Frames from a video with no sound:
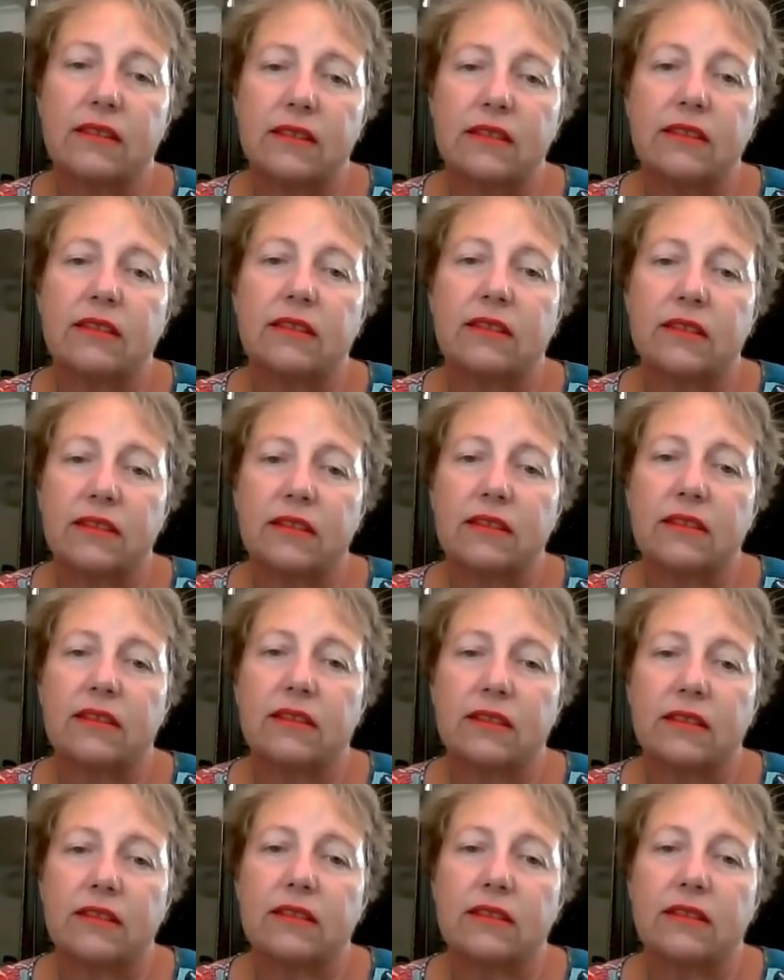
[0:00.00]

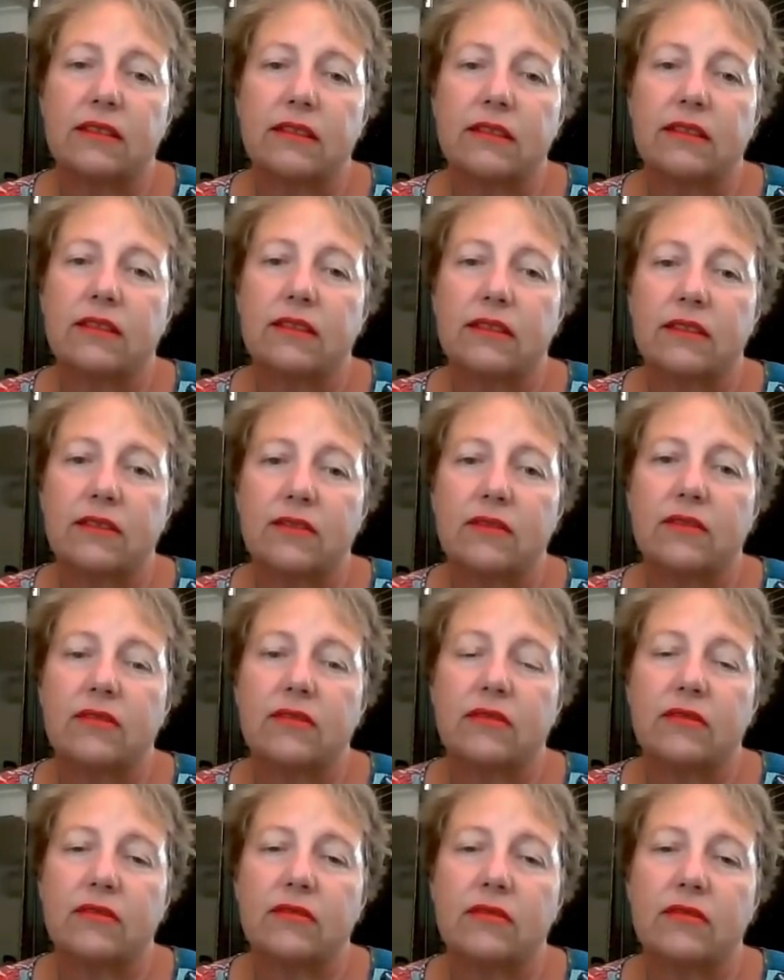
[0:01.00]

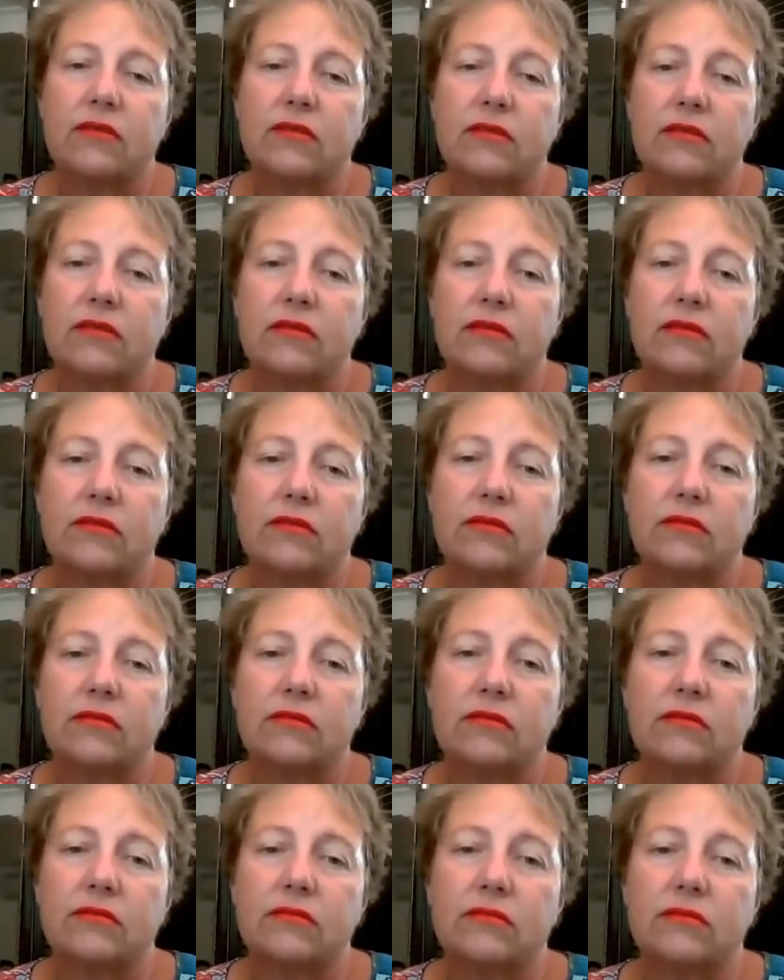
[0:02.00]

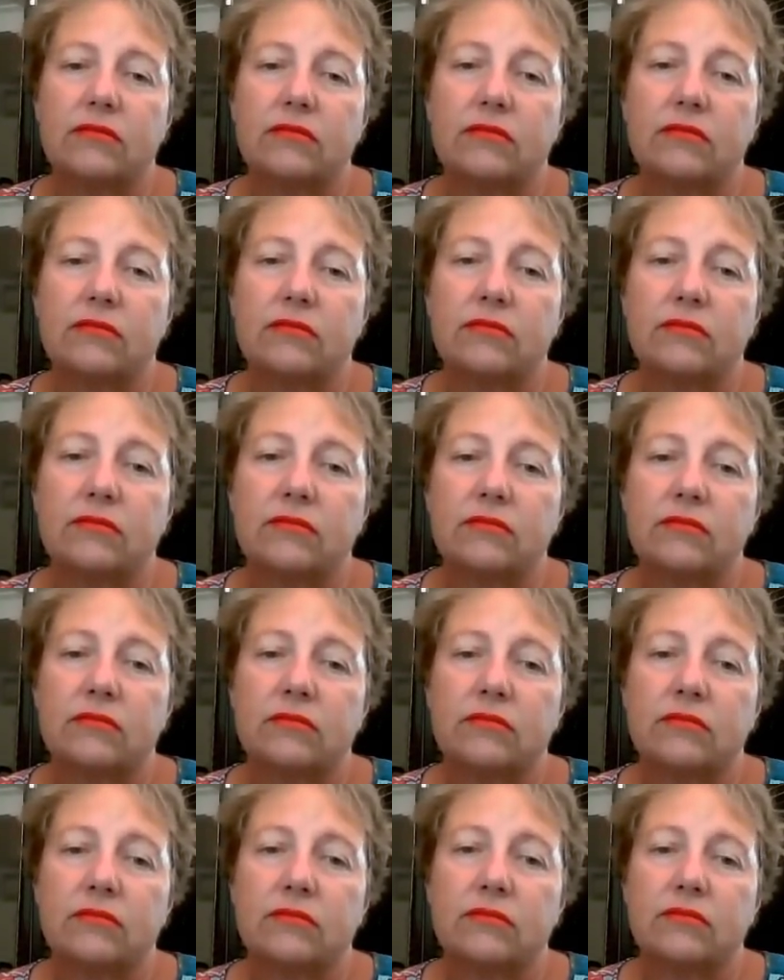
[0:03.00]

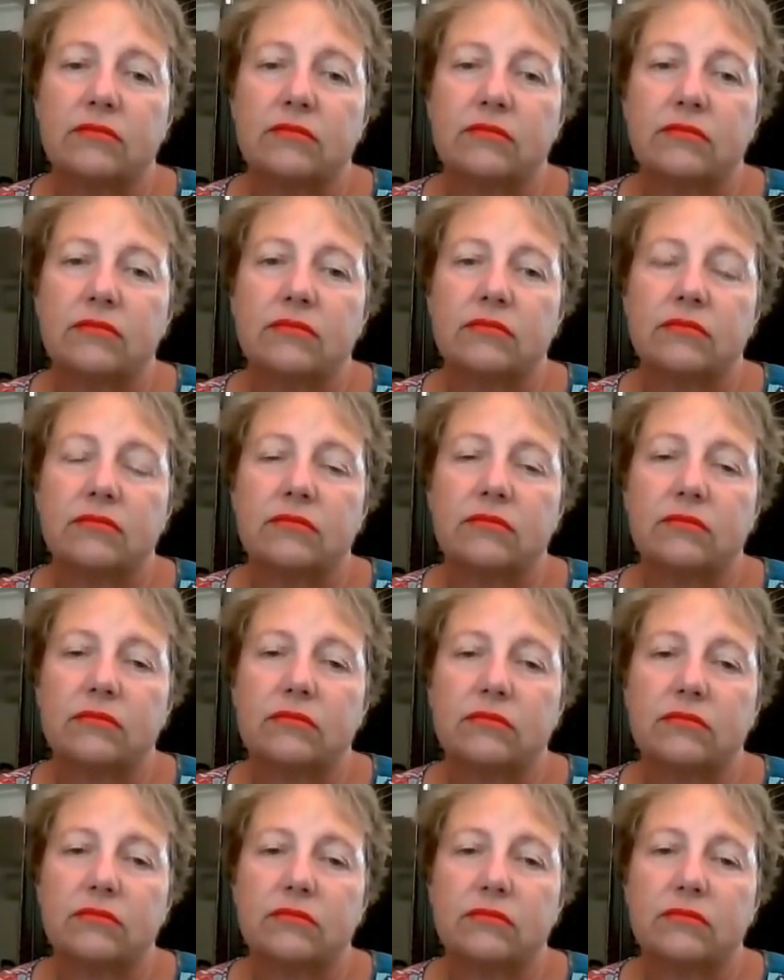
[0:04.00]

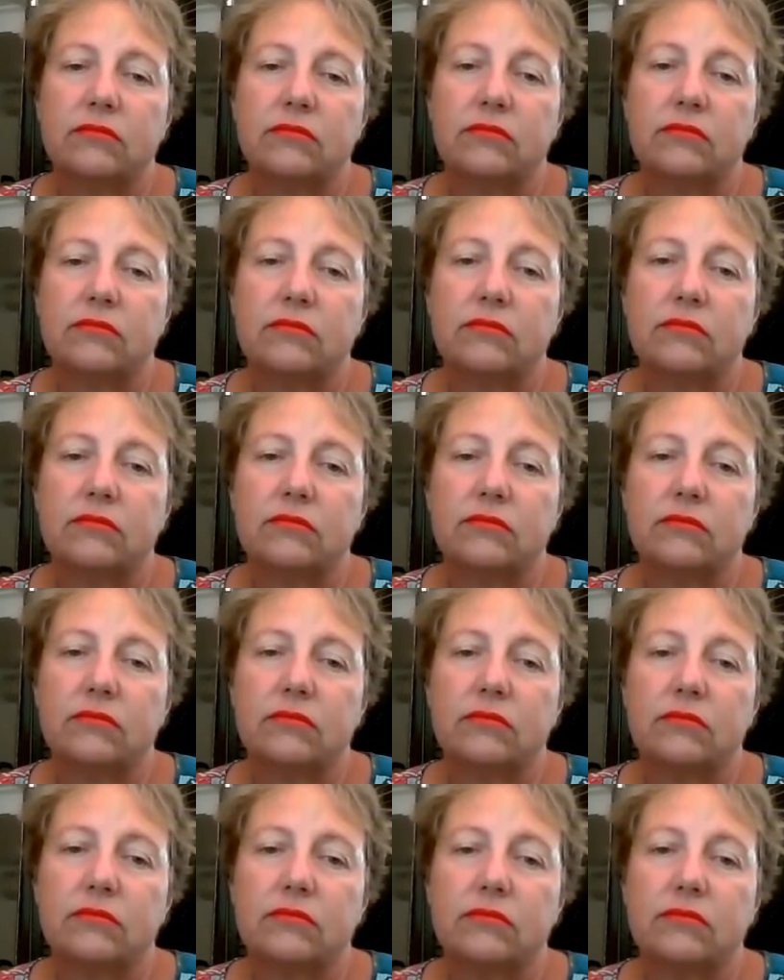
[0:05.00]

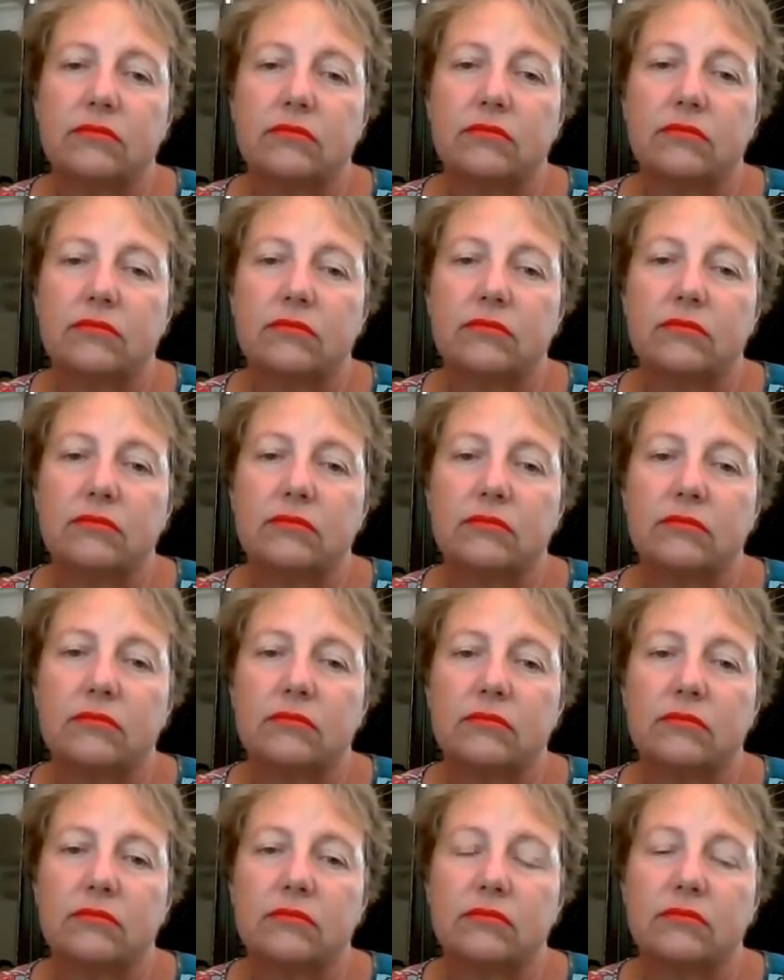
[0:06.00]

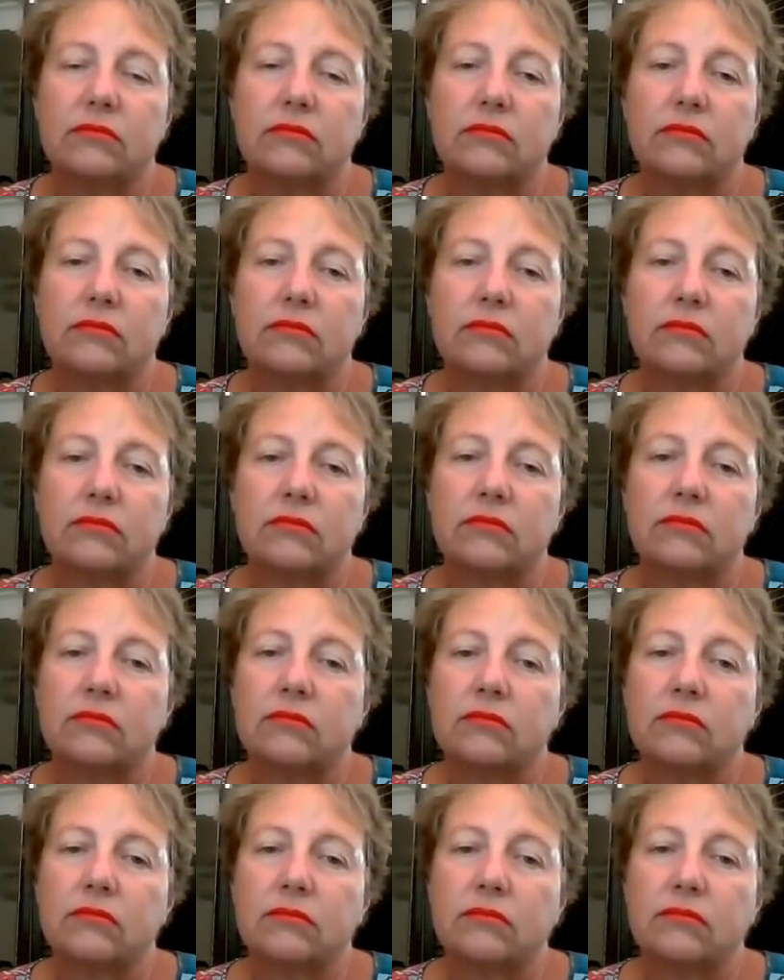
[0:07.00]
This person isn't speaking.